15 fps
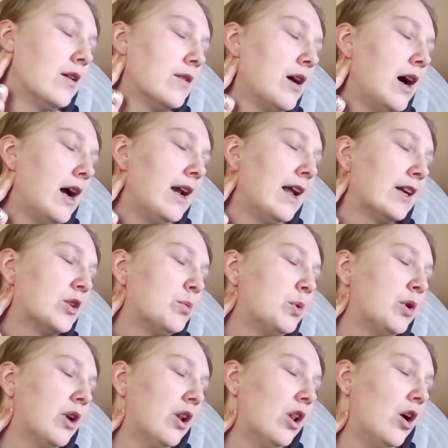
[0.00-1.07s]
I like to put a
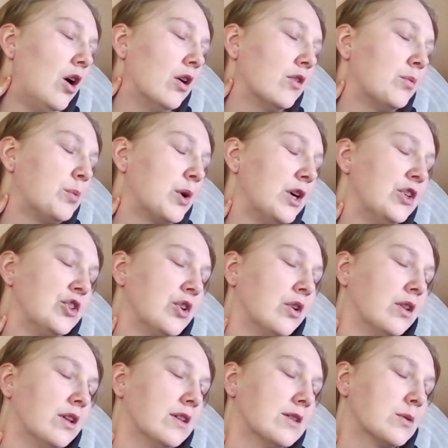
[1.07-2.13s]
lot of pressure on
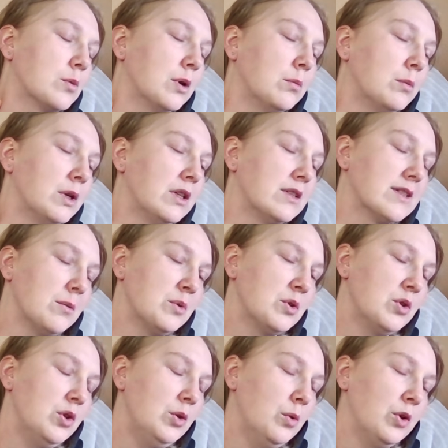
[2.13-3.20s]
this one, but it's up to
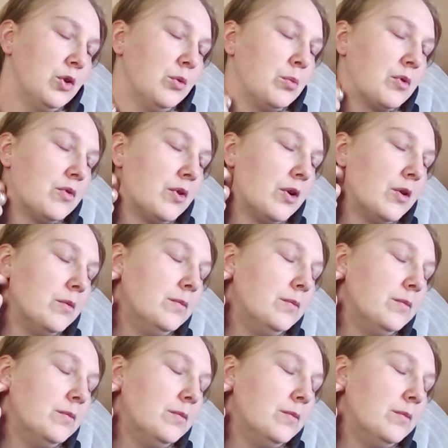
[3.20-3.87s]
you what you prefer.